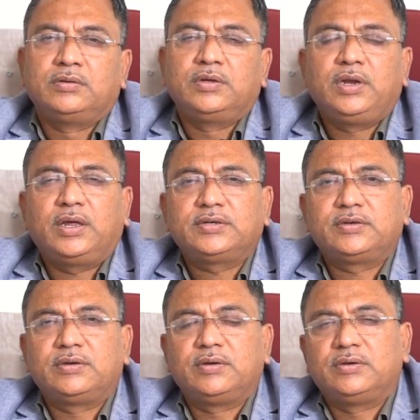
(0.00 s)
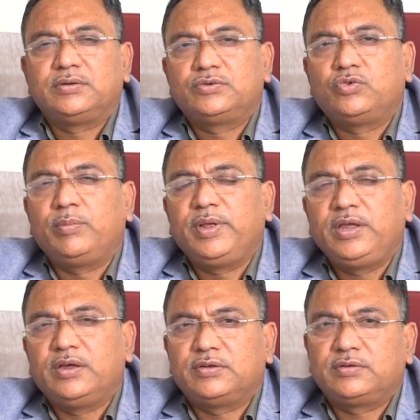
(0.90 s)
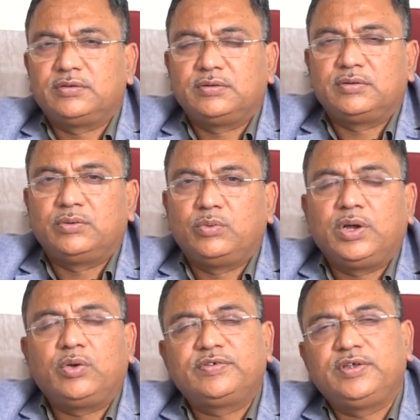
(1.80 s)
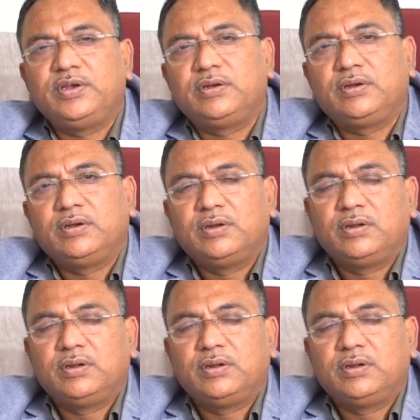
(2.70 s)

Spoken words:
See, last so many years we have seen